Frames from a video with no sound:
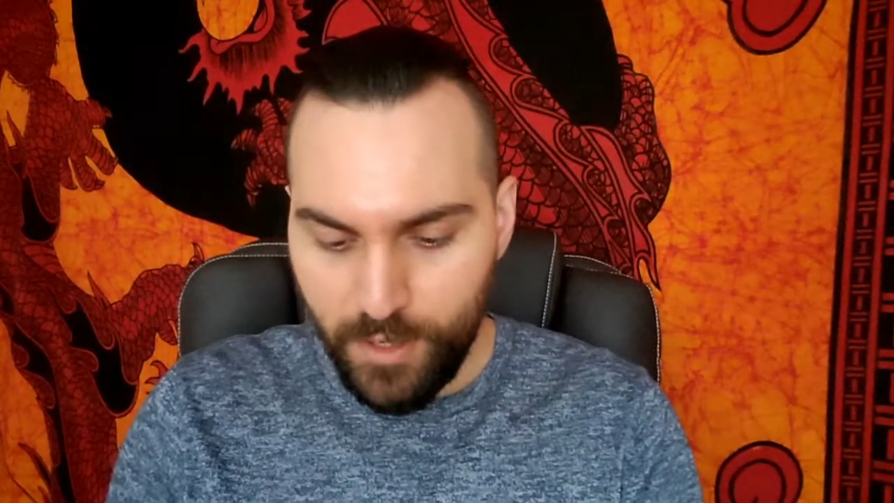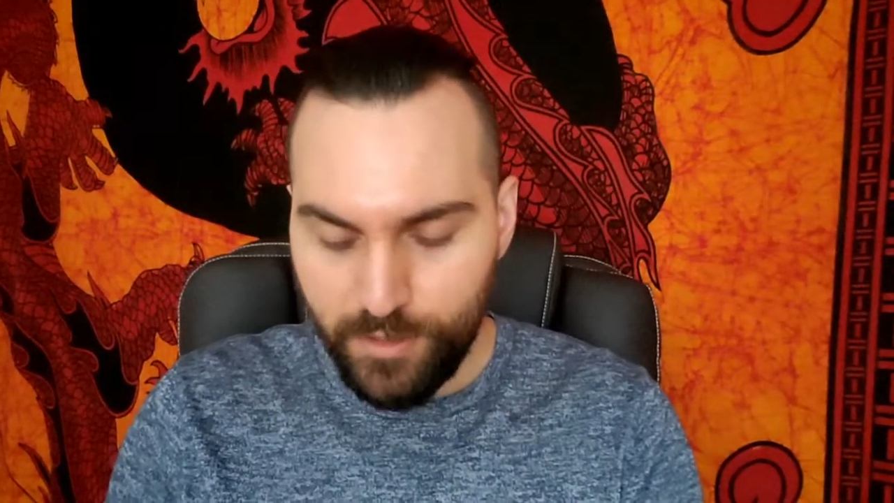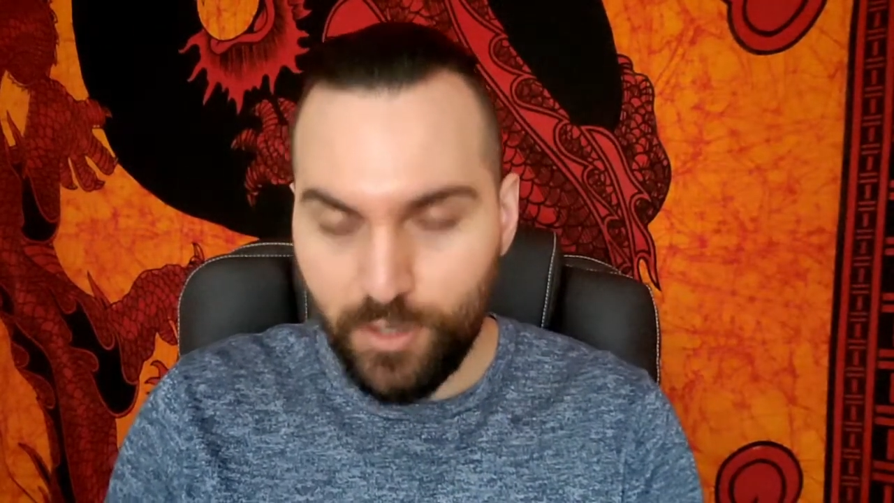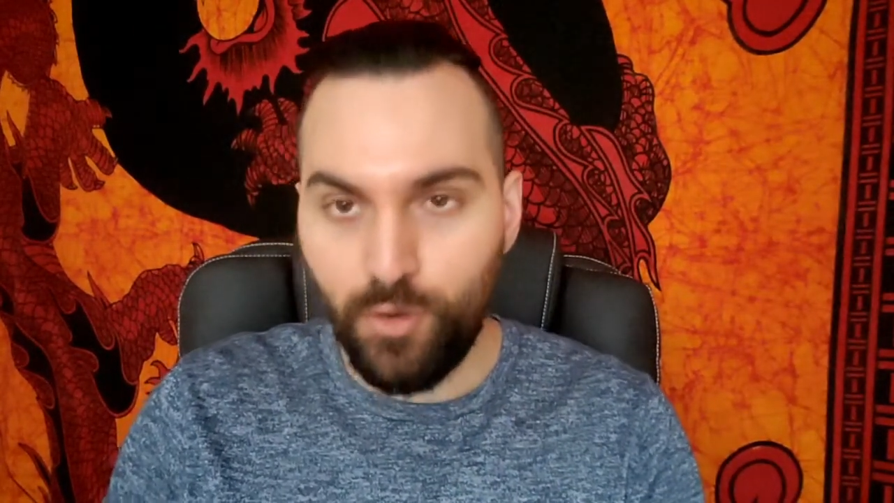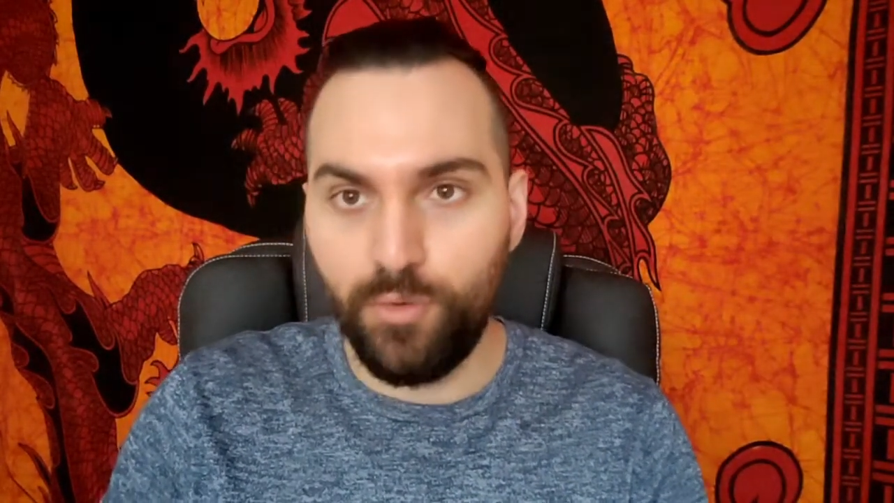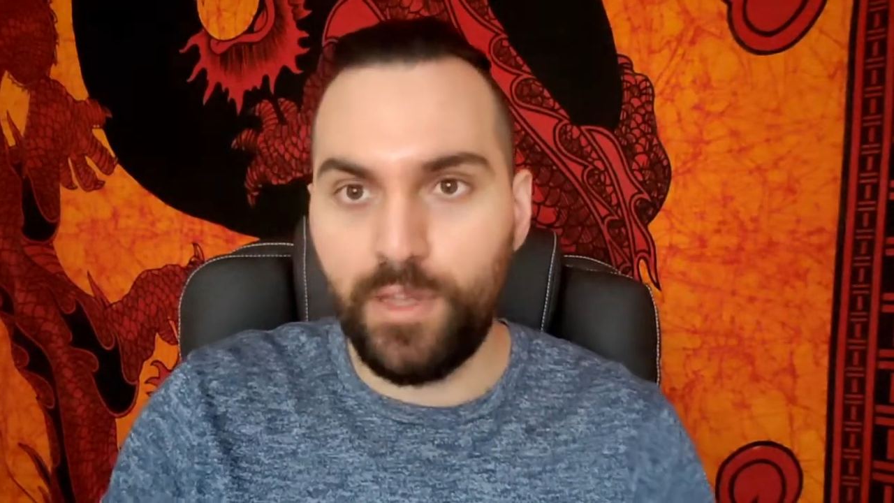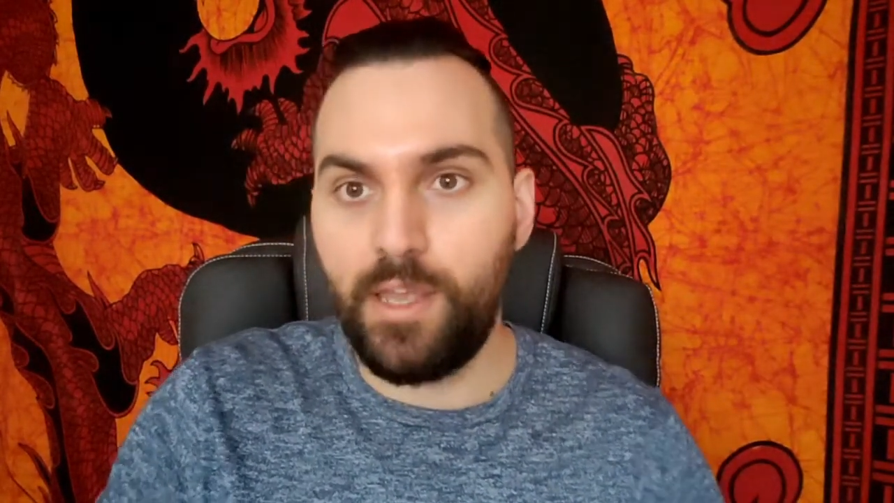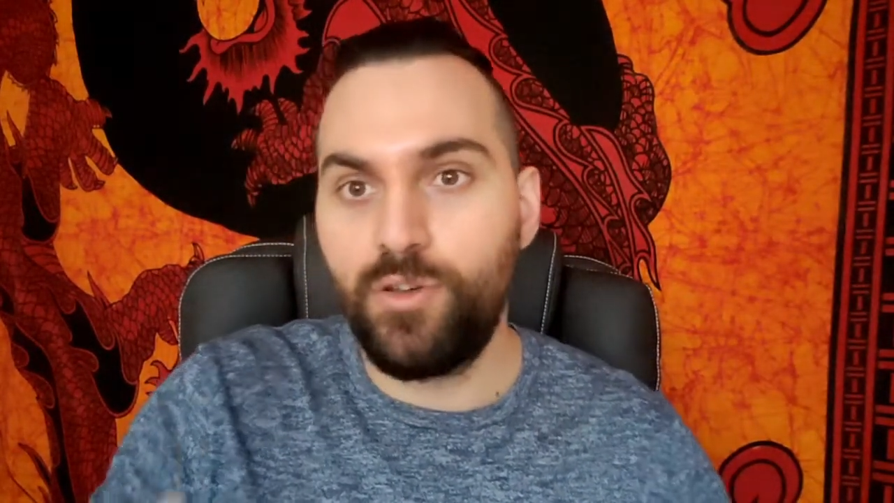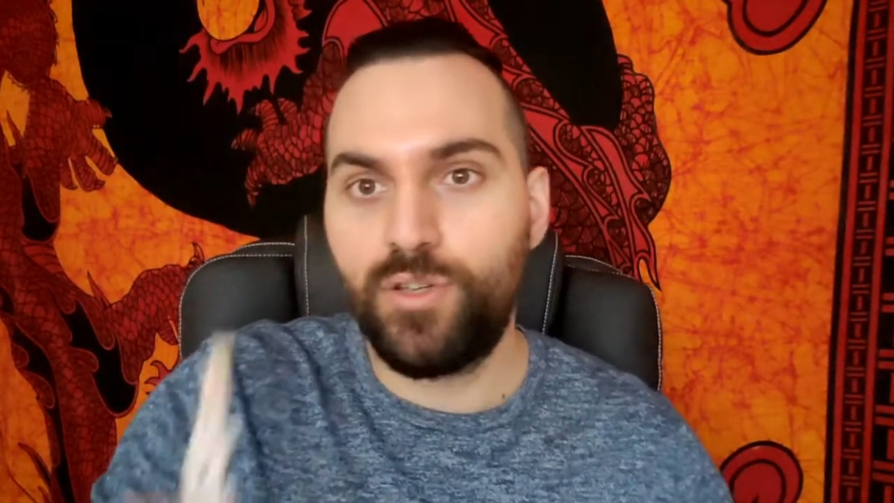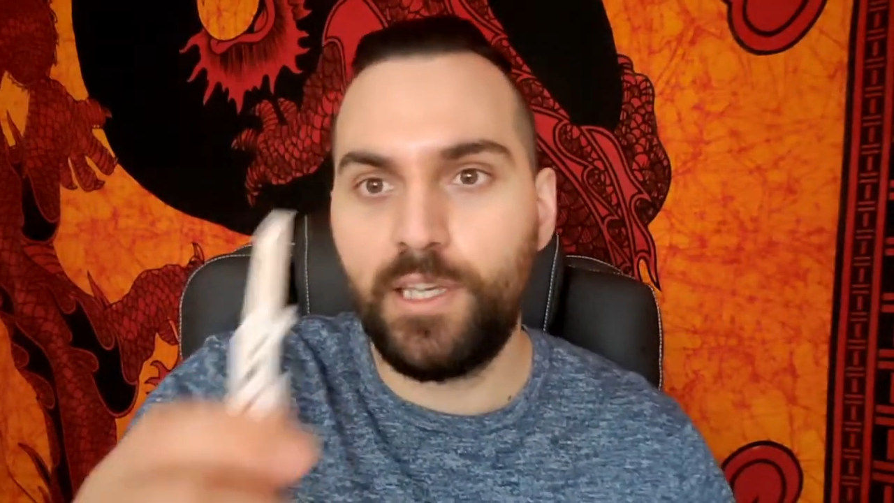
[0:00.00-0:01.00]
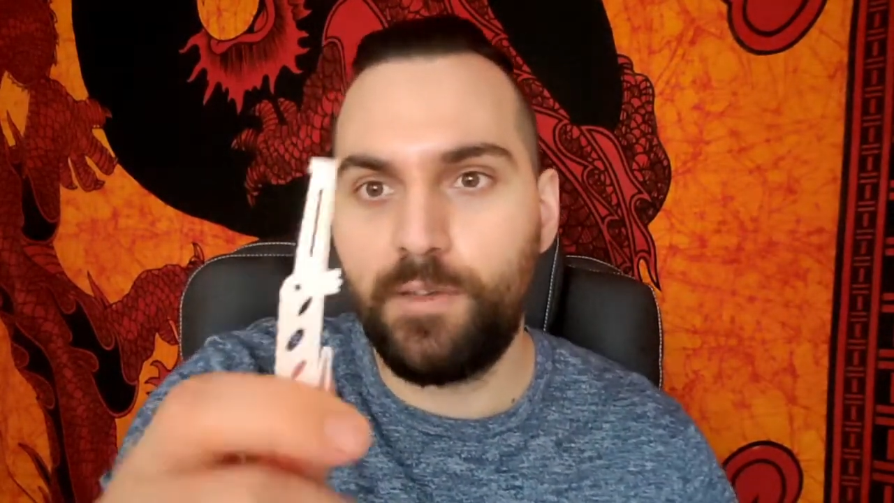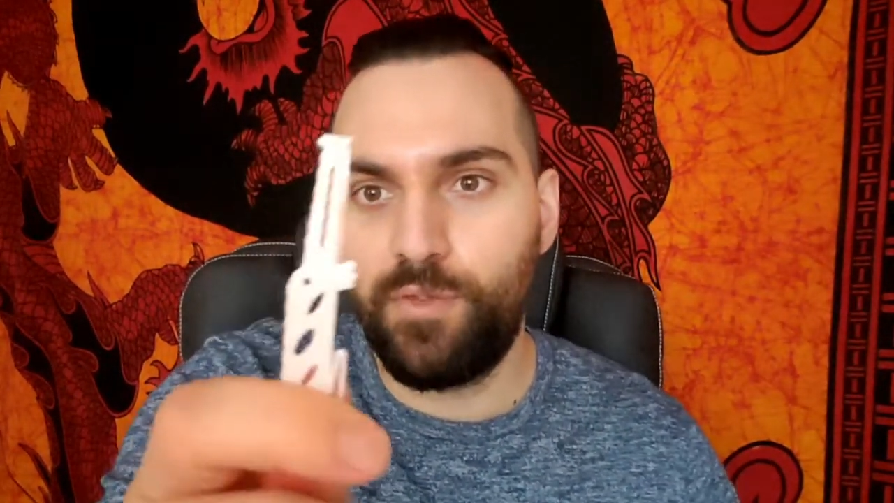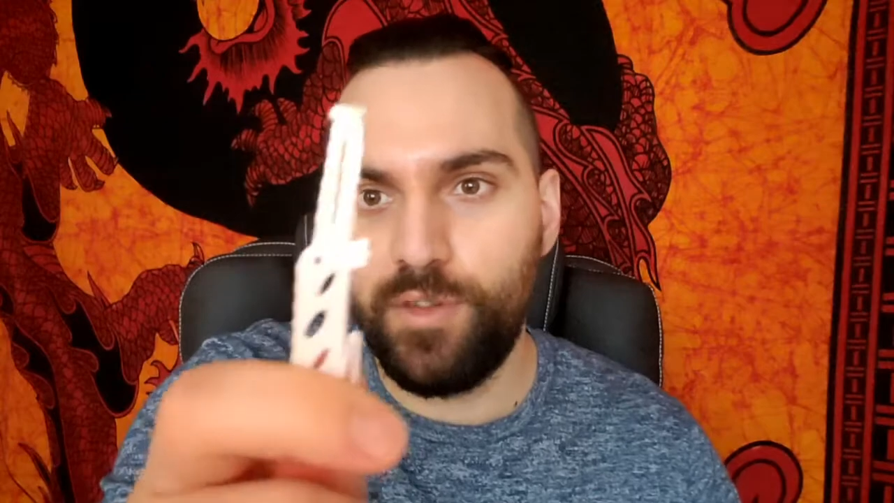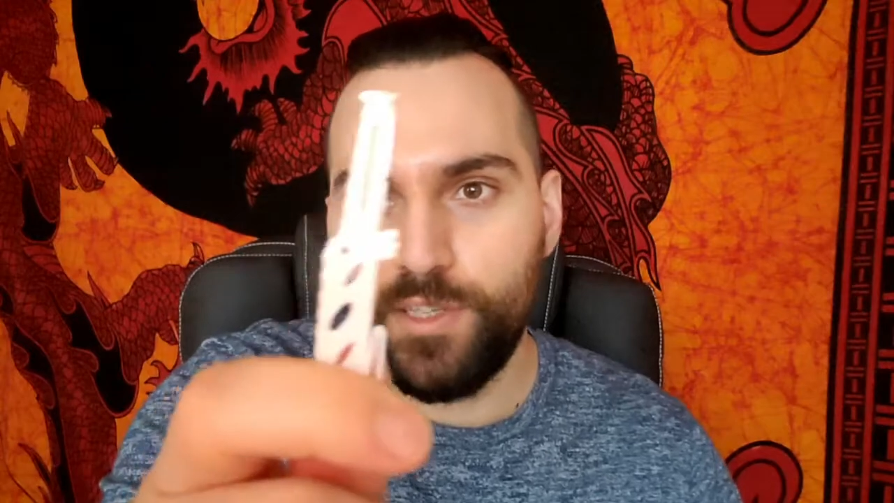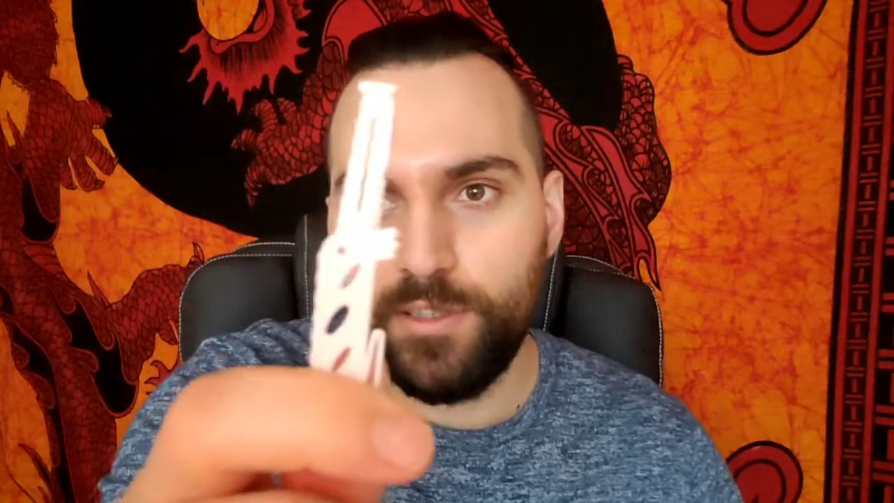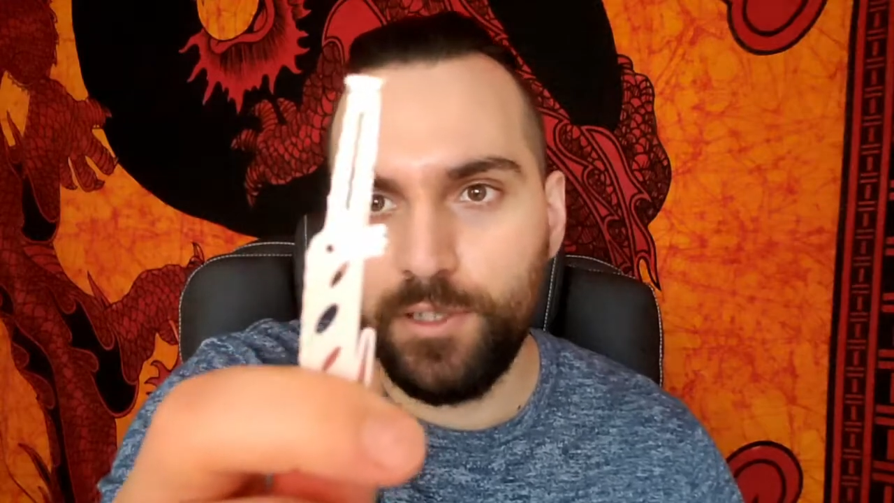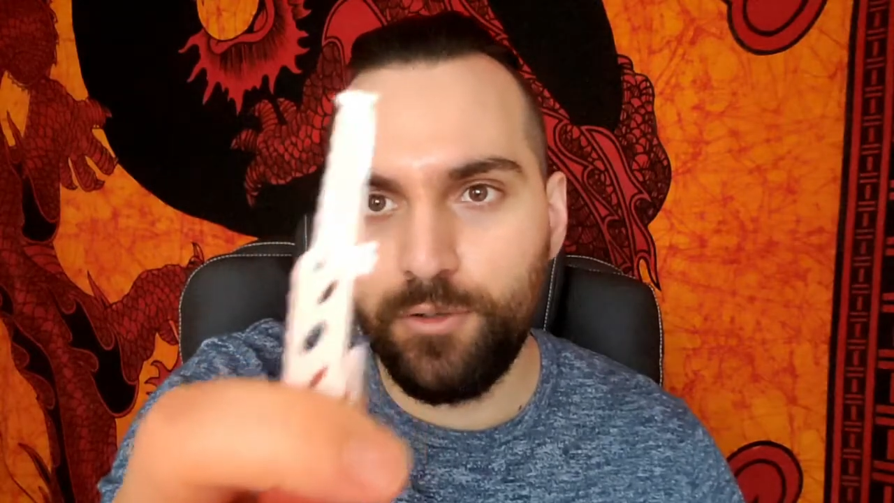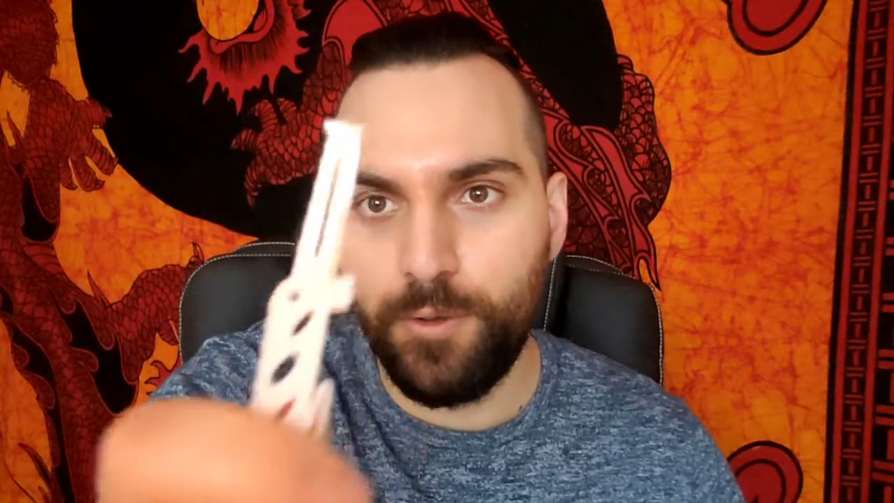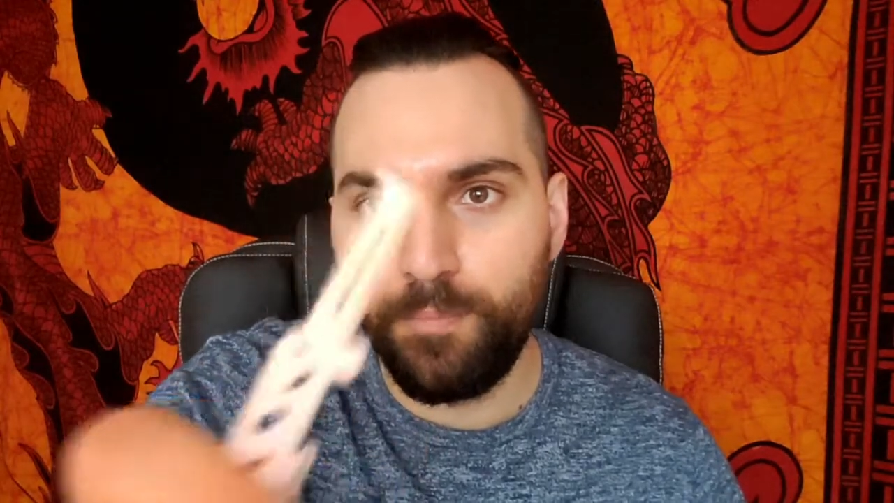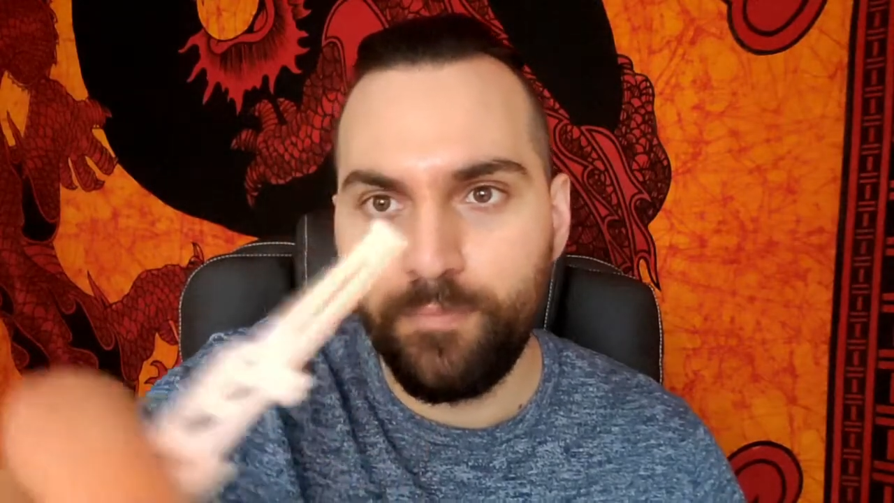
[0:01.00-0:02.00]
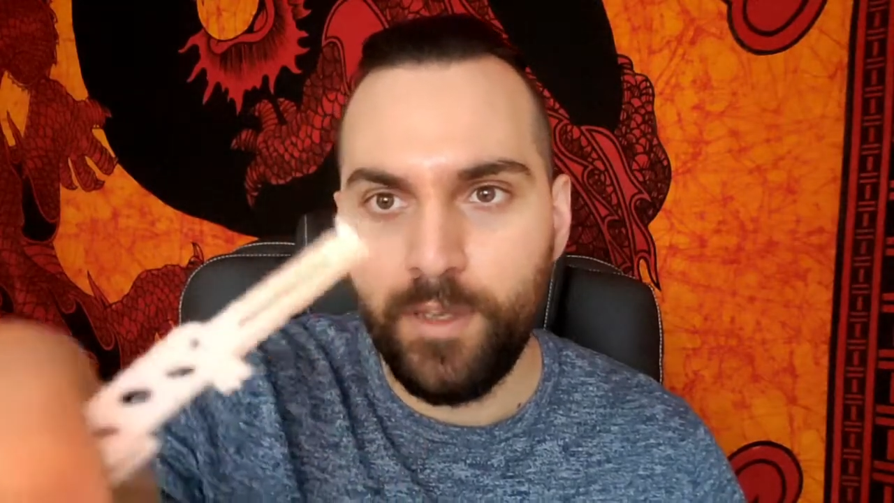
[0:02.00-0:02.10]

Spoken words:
So they usually give you this little